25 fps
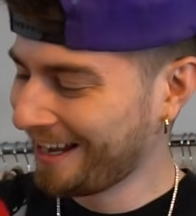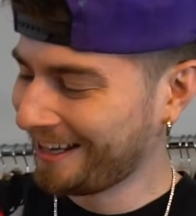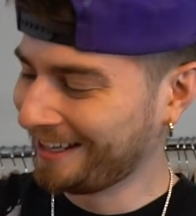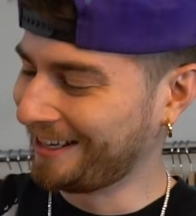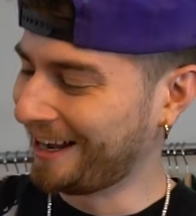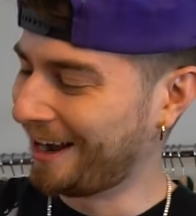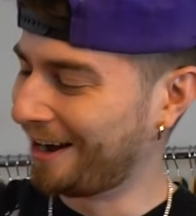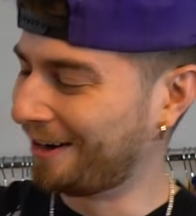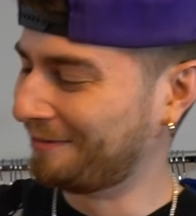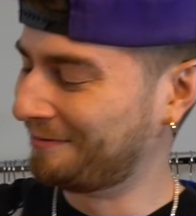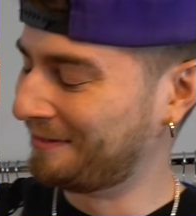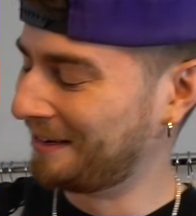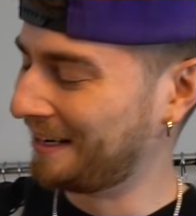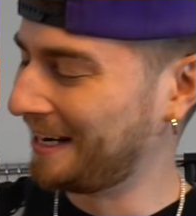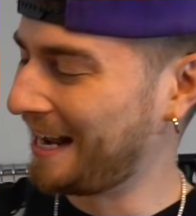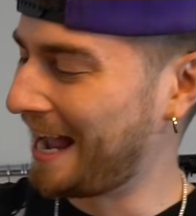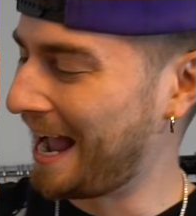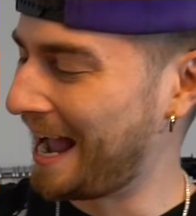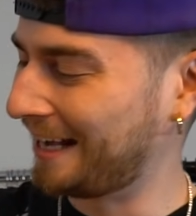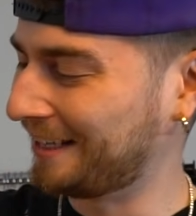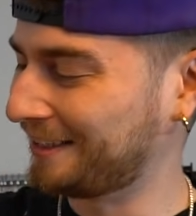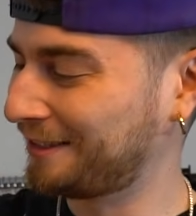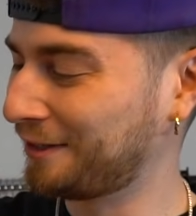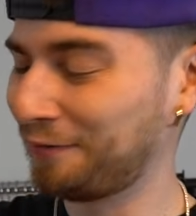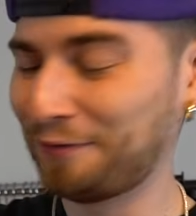Yo, but
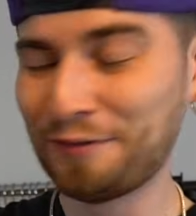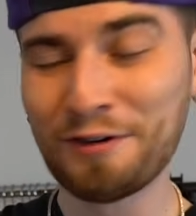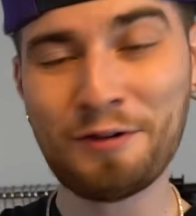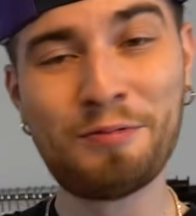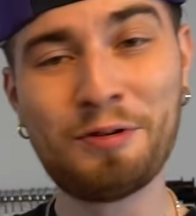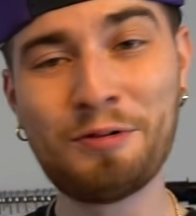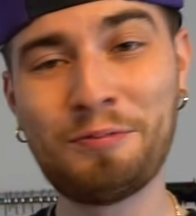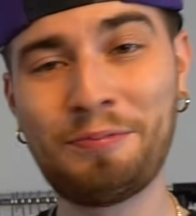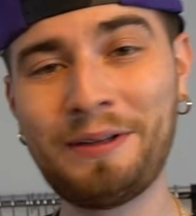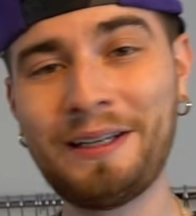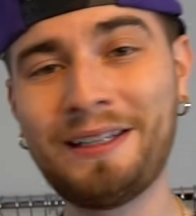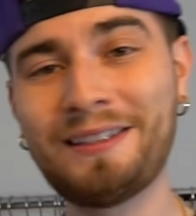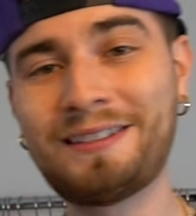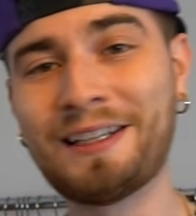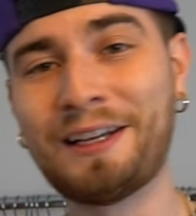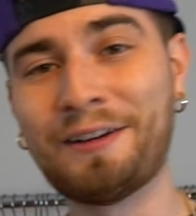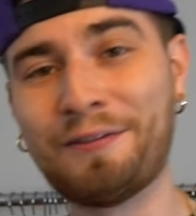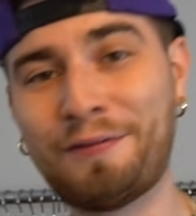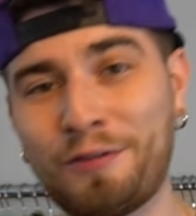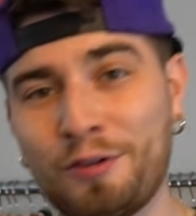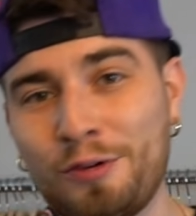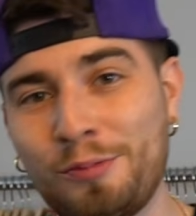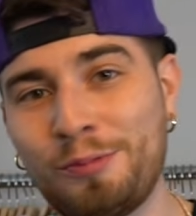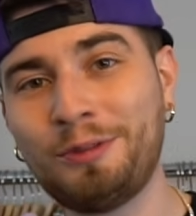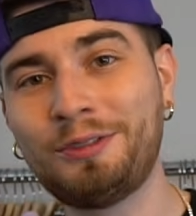yeah, it's a FUBU piece, and
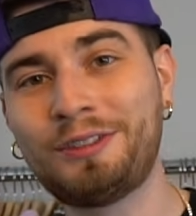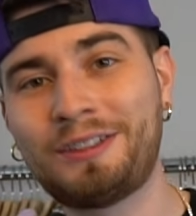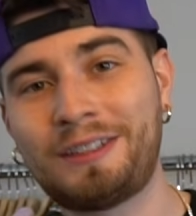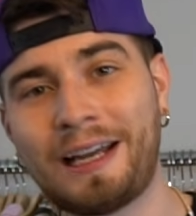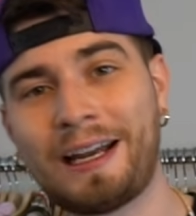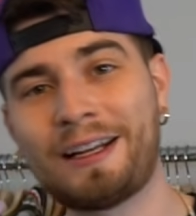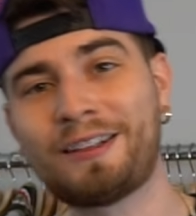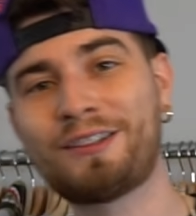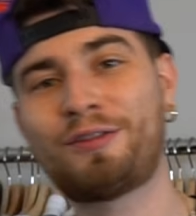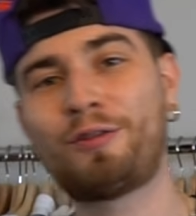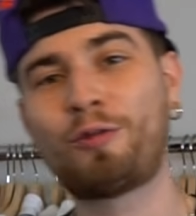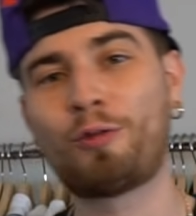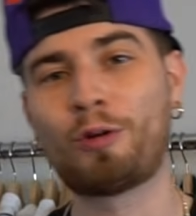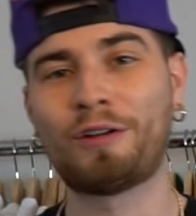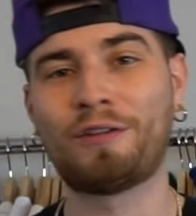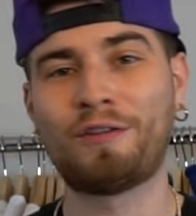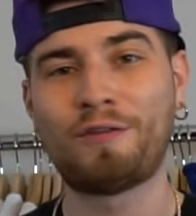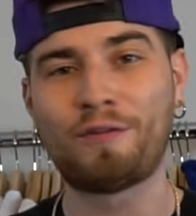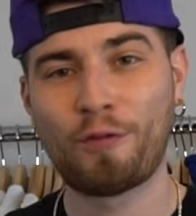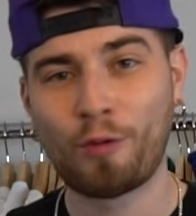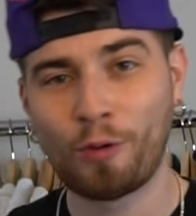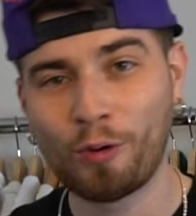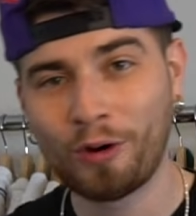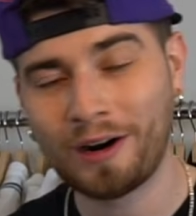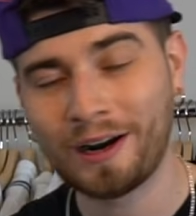FUBU stands for
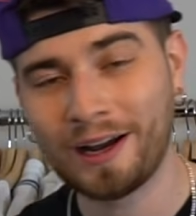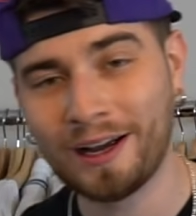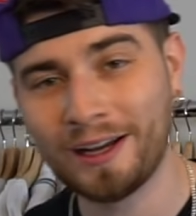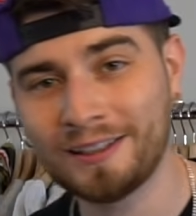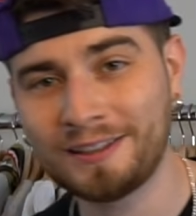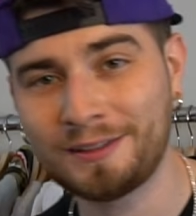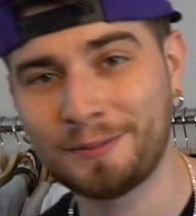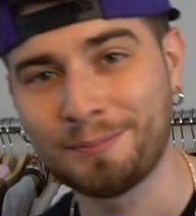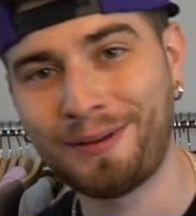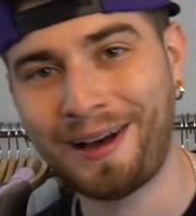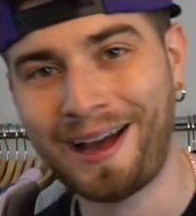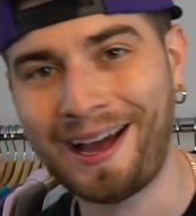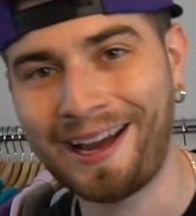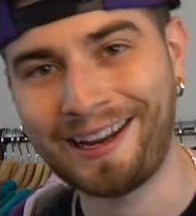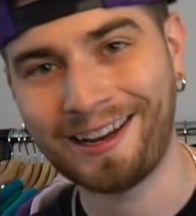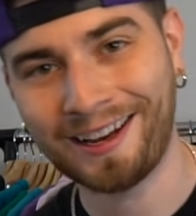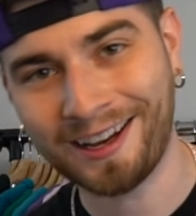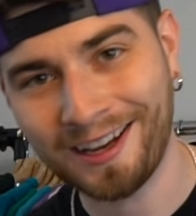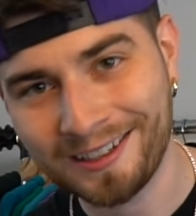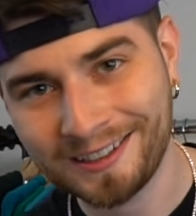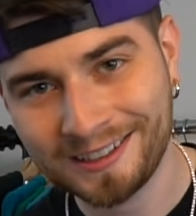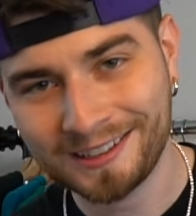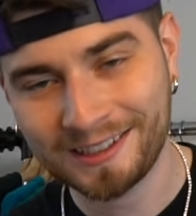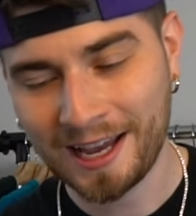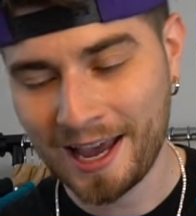For Us, By
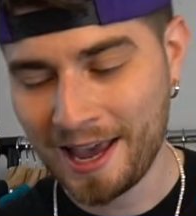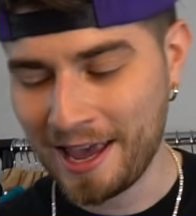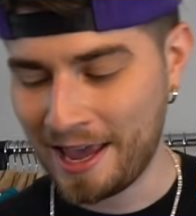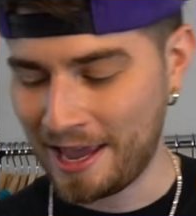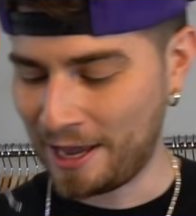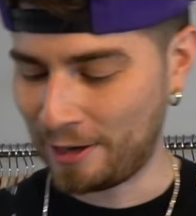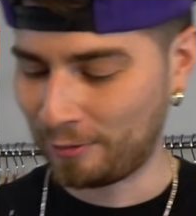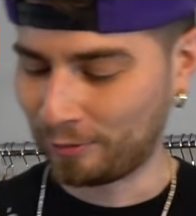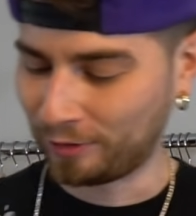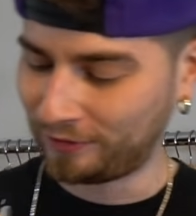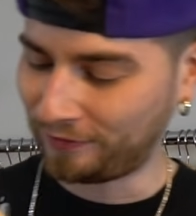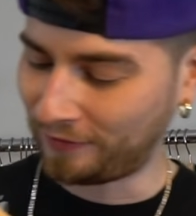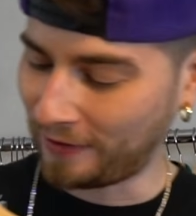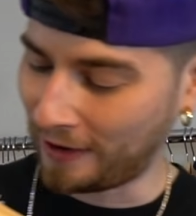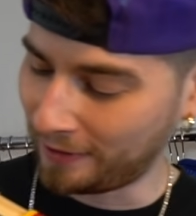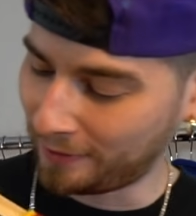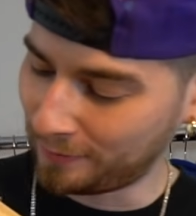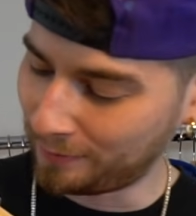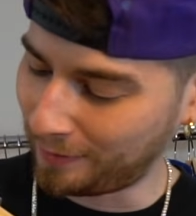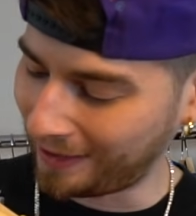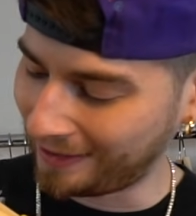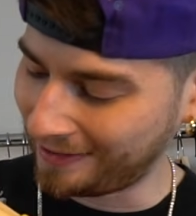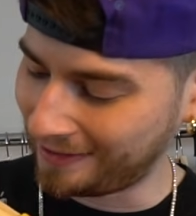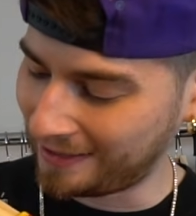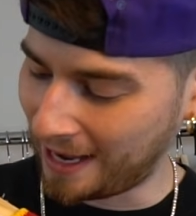Us, and was
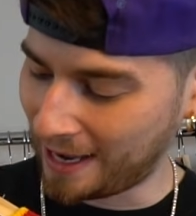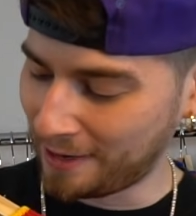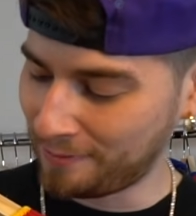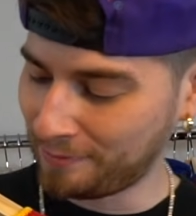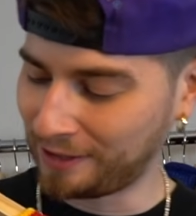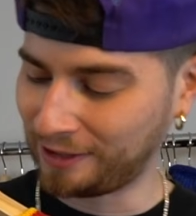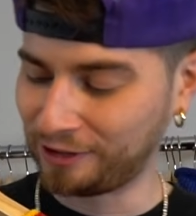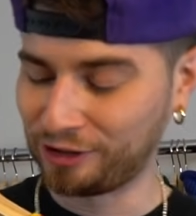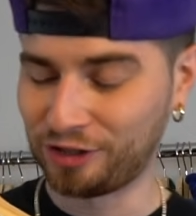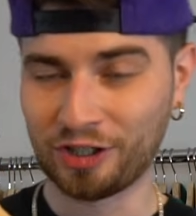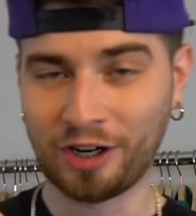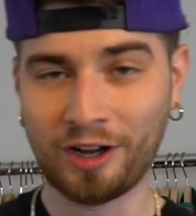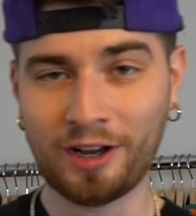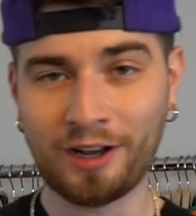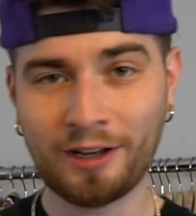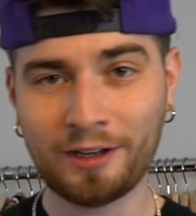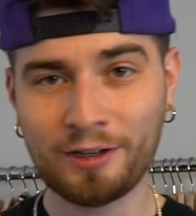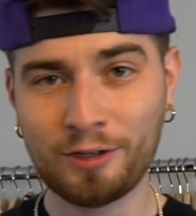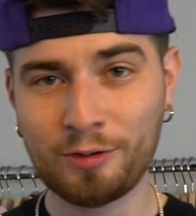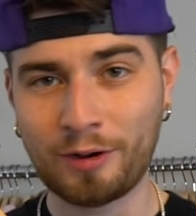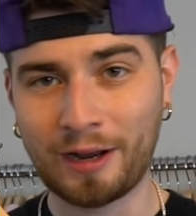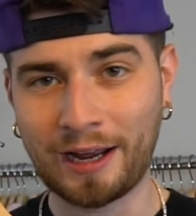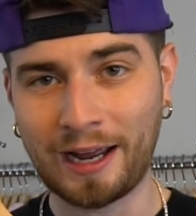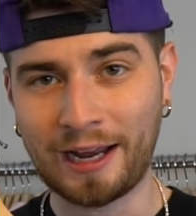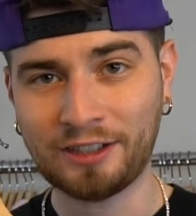founded by Damon John,
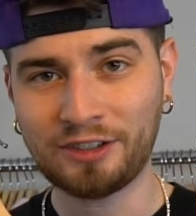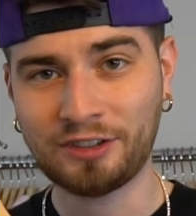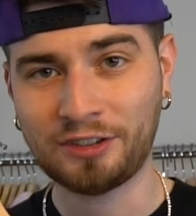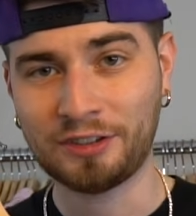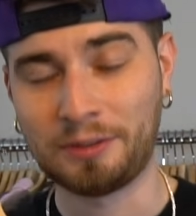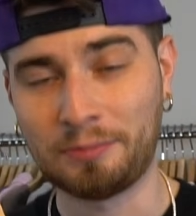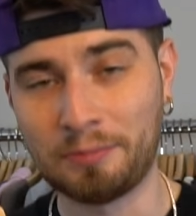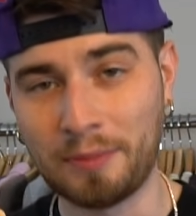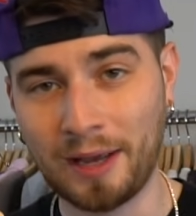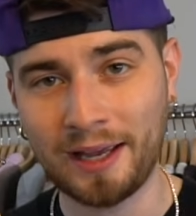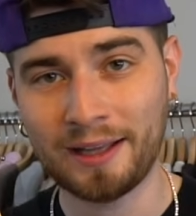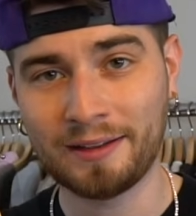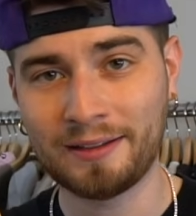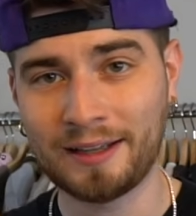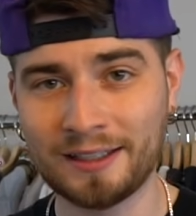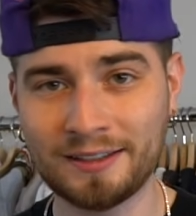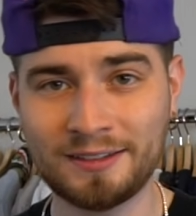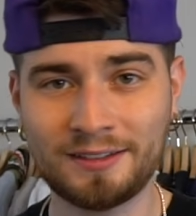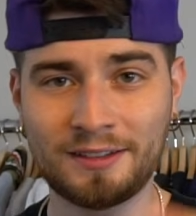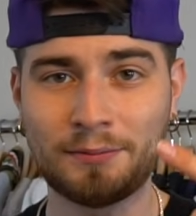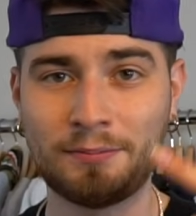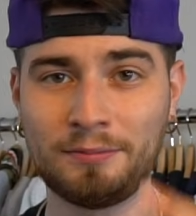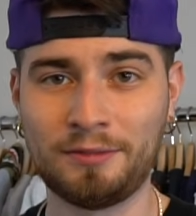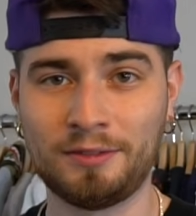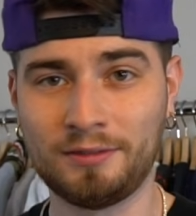who I actually met.
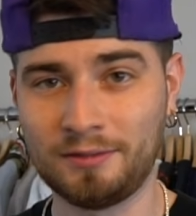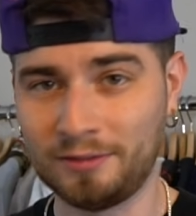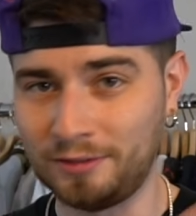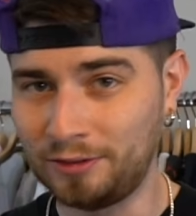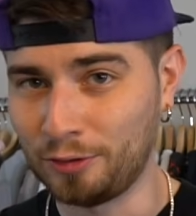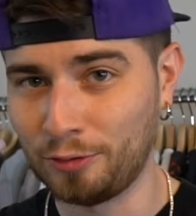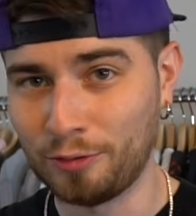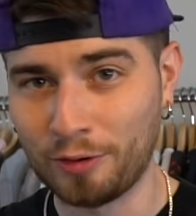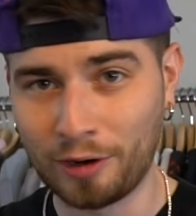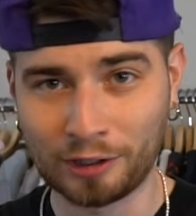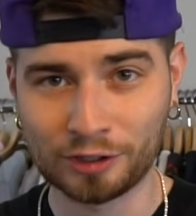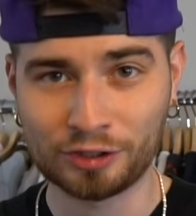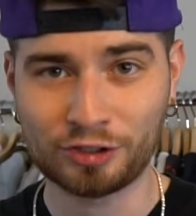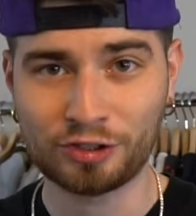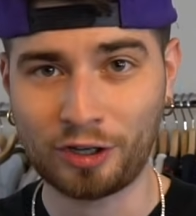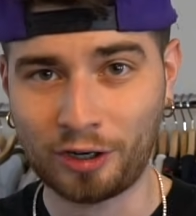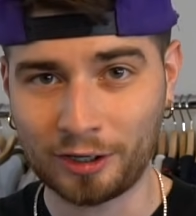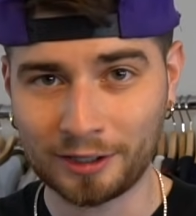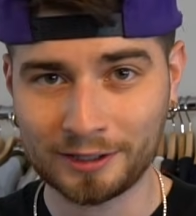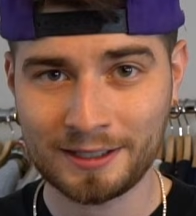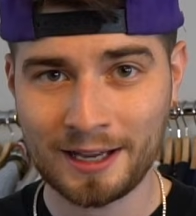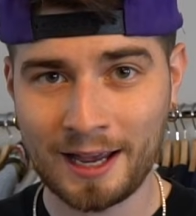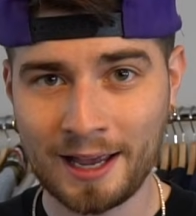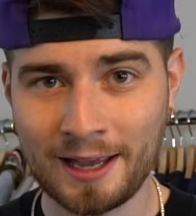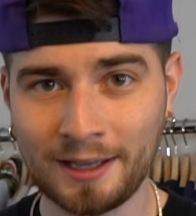That's the dude on
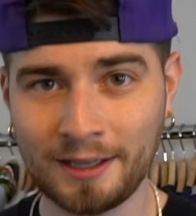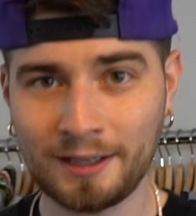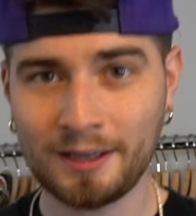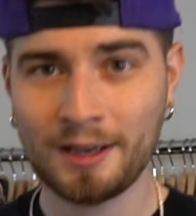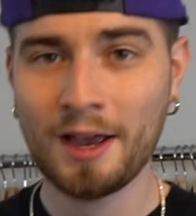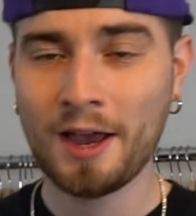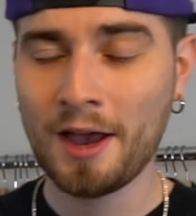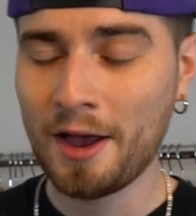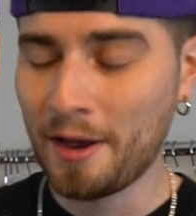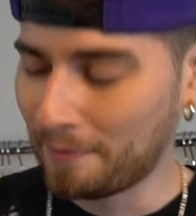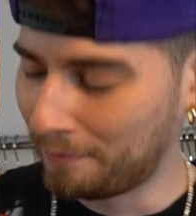Shark Tank.